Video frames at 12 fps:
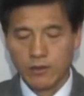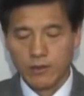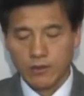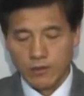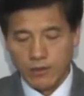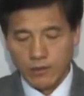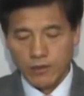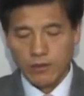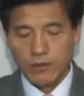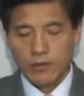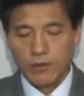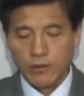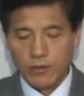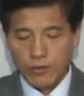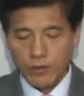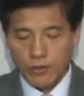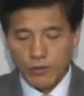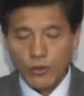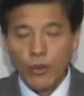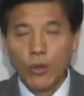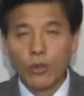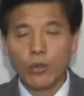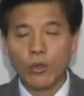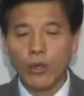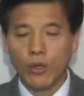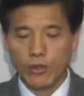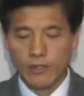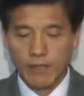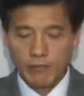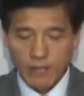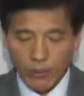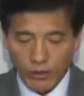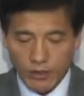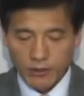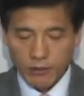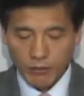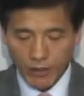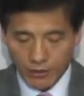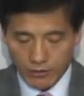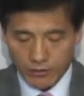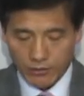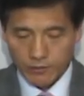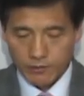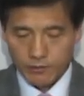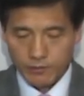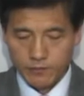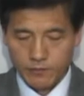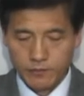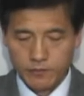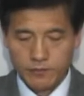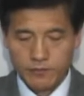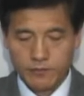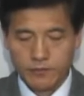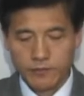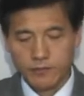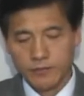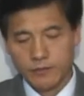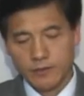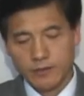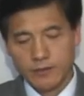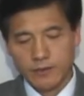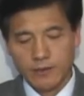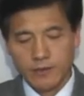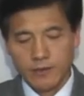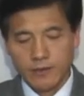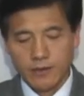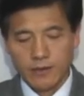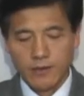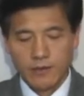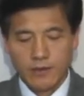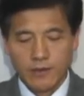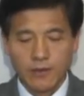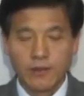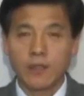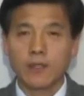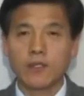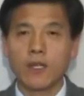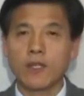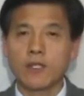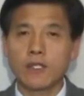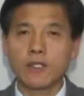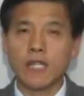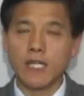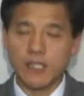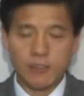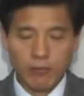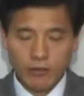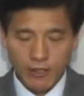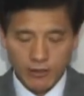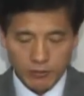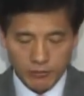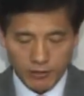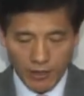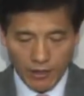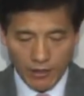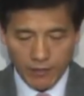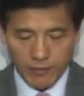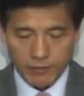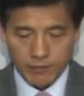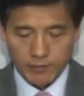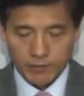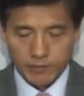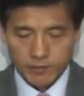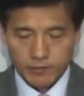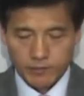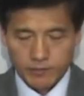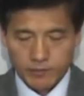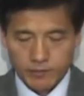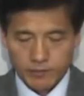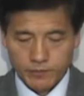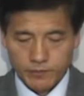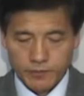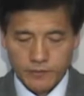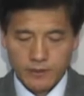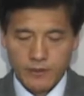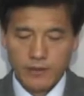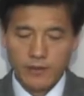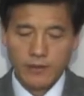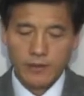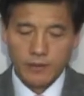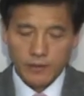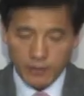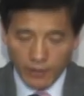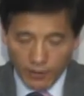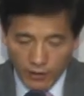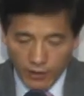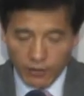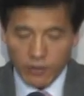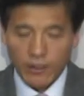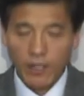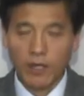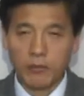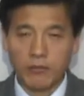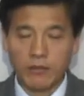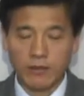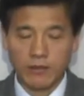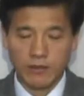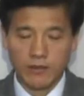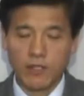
Only those who know this are clear minded. We must have clear minds. We must be awakened.